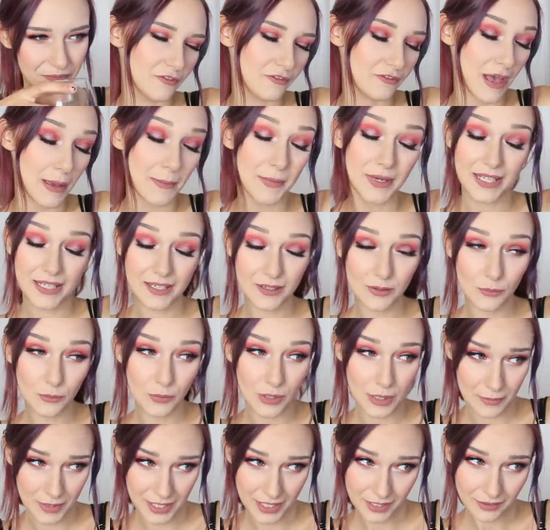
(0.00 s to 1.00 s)

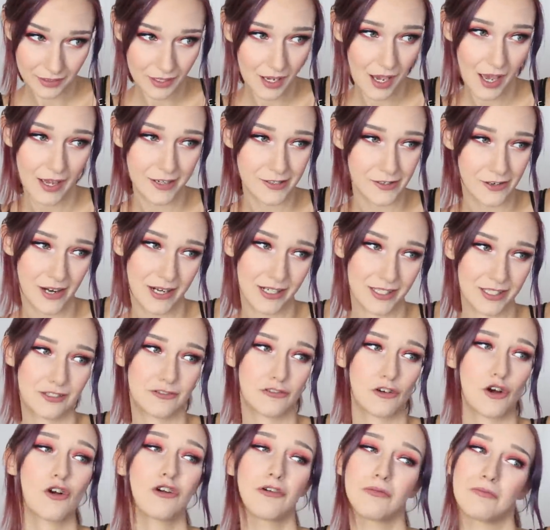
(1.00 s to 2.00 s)
Feminine women attract
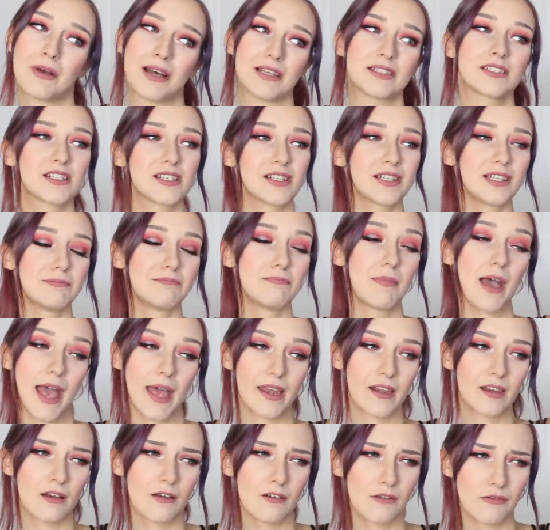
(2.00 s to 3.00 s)
strong masculine
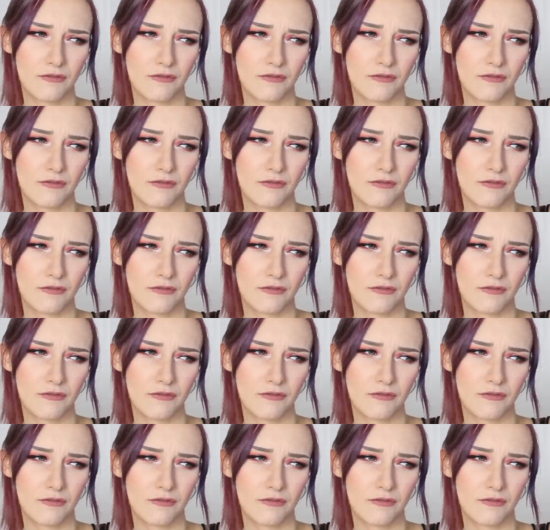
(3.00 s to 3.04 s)
men.